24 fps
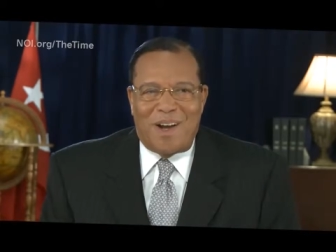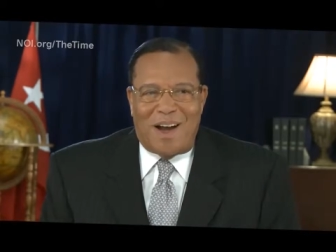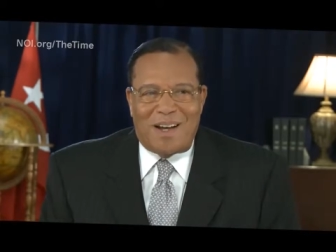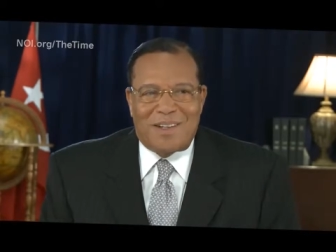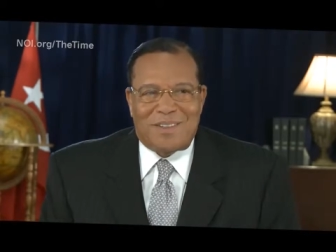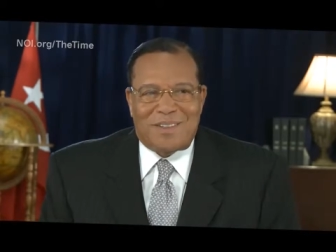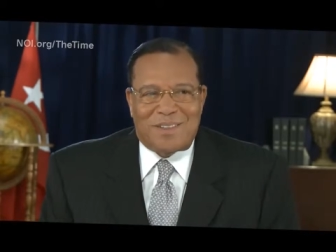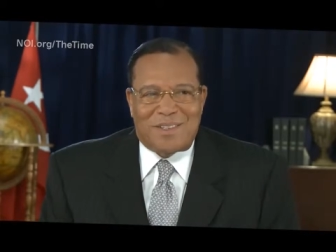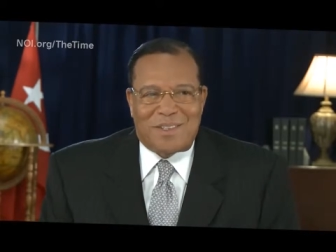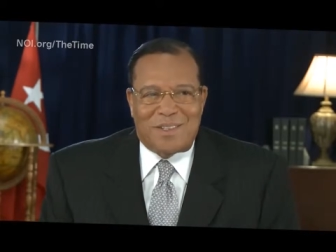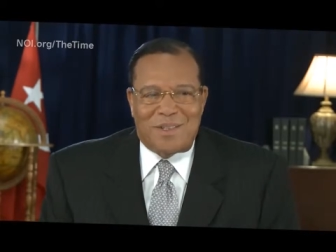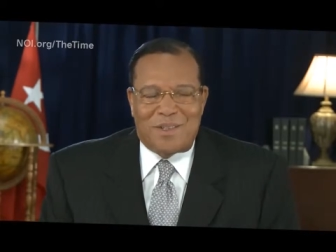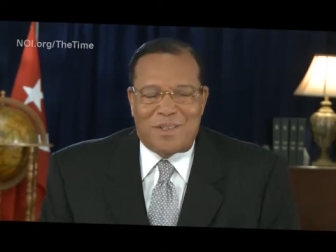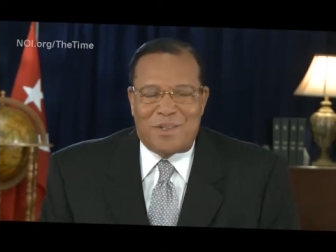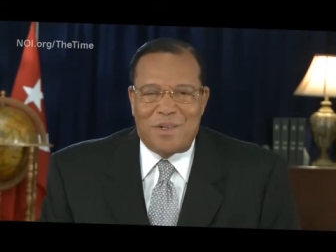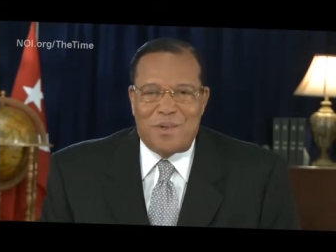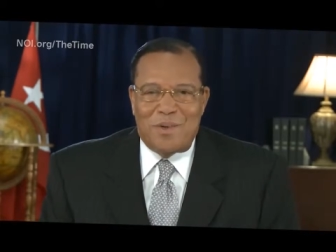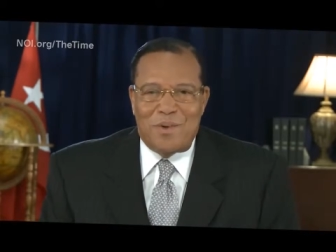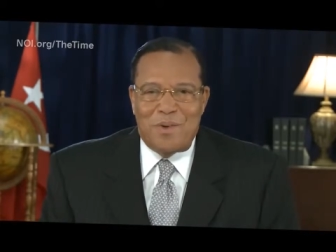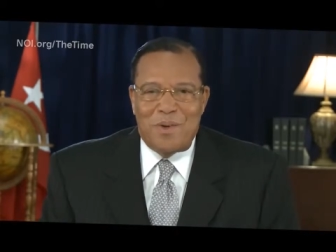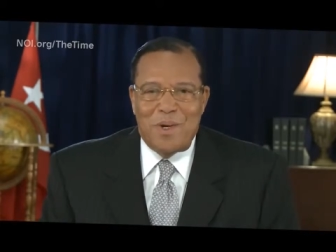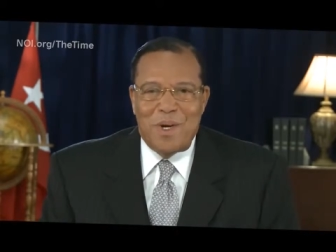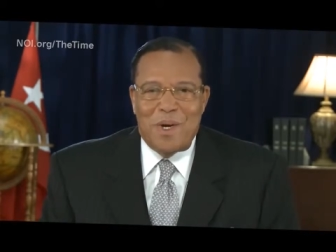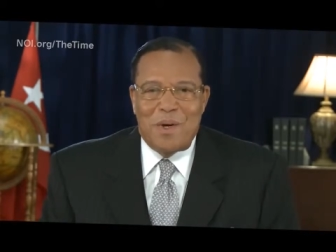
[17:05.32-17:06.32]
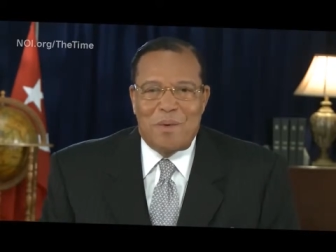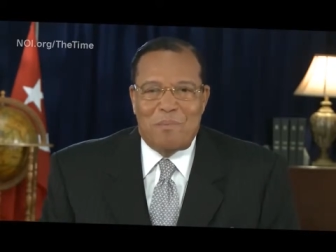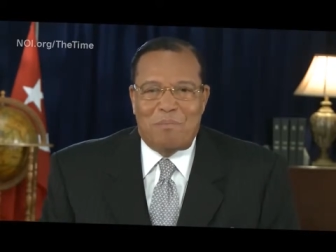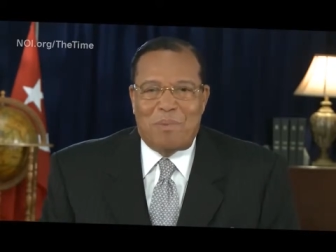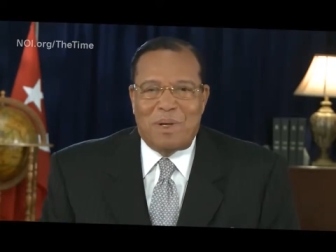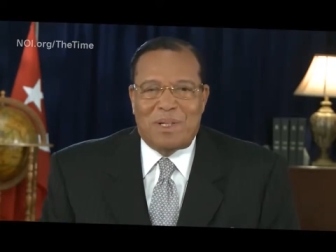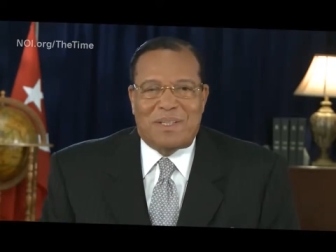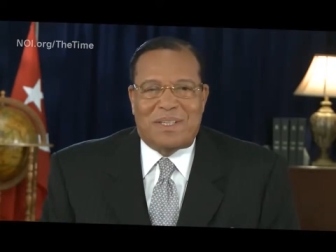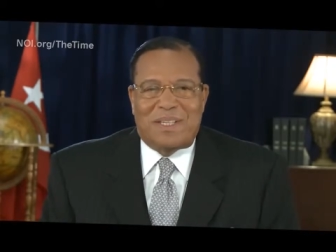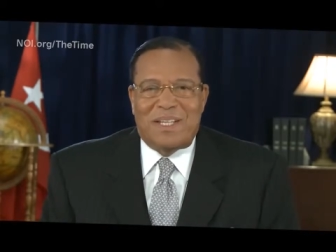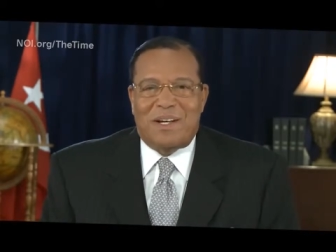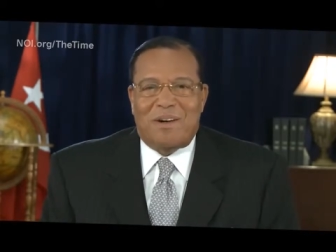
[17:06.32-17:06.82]
not to do.
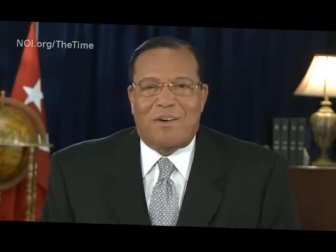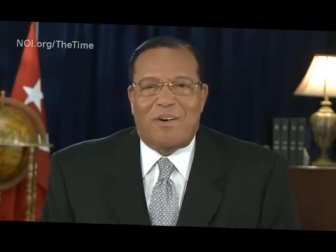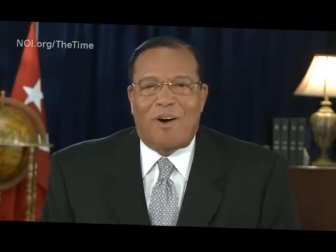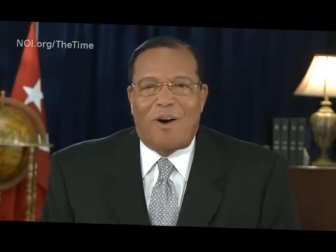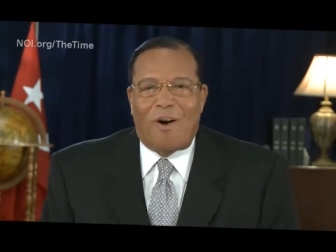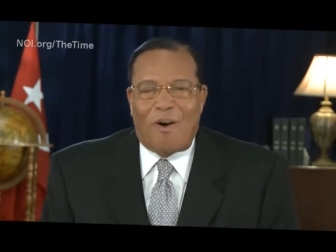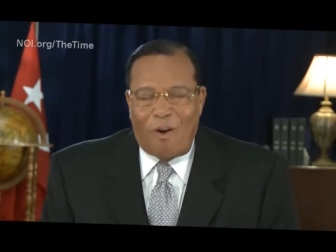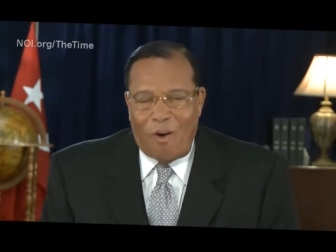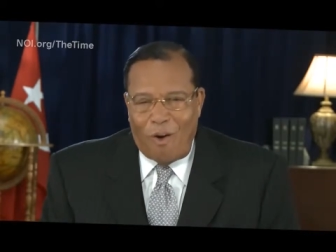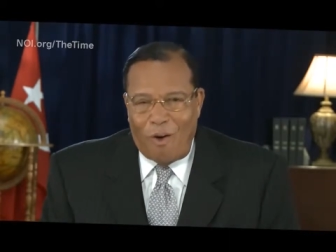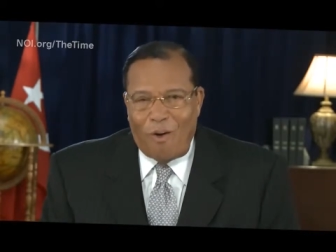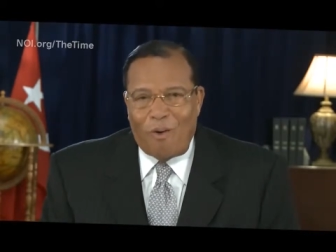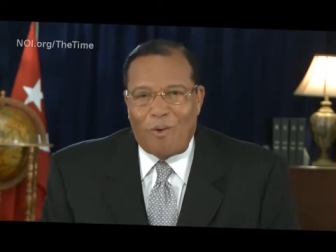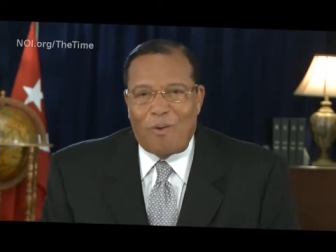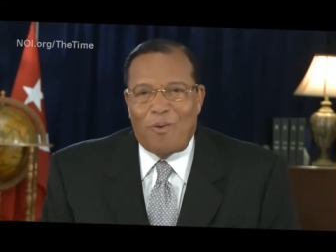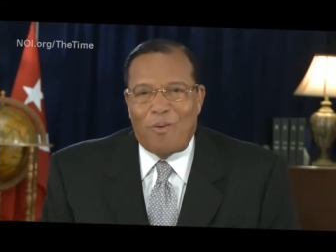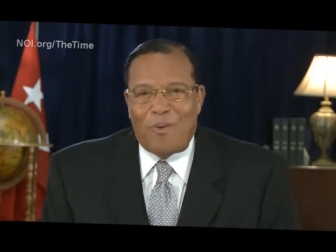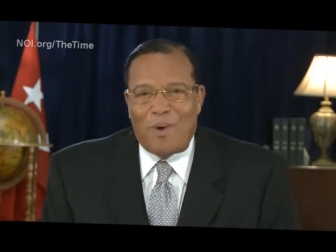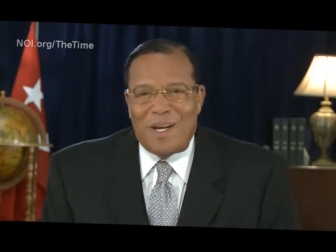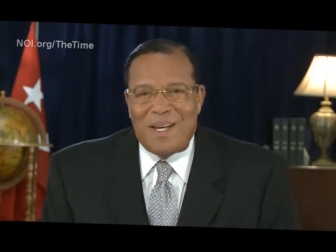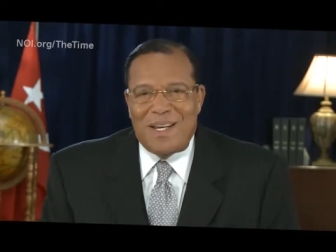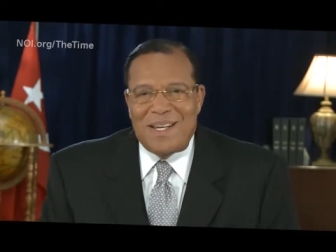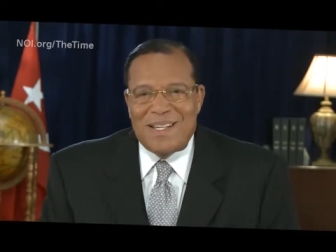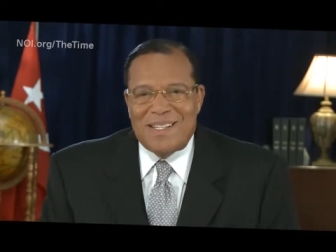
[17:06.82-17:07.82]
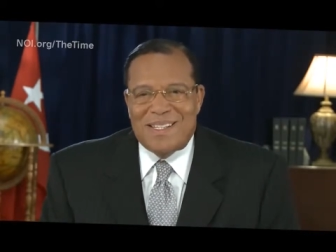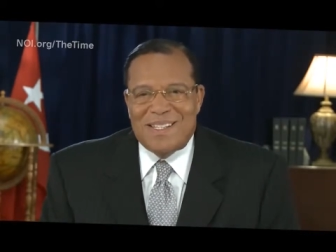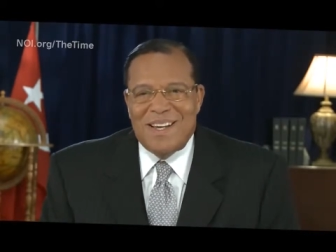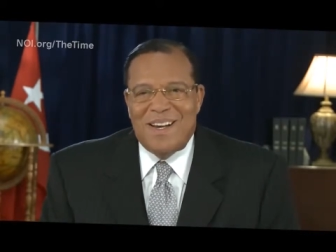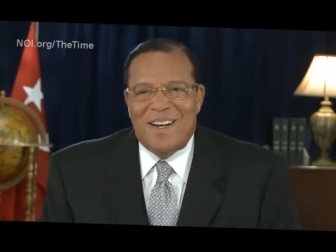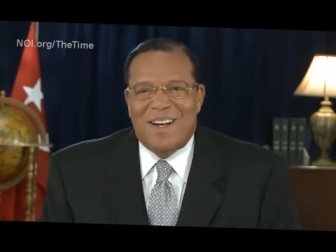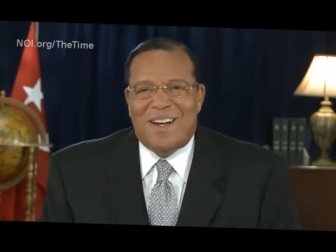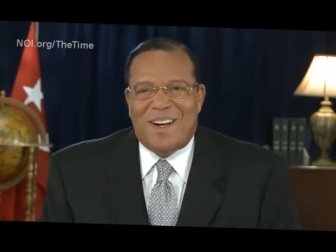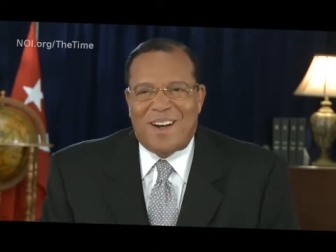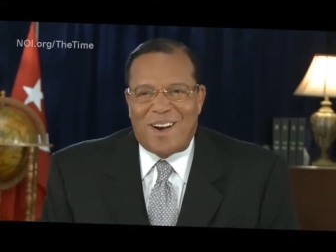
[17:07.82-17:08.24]
But there are always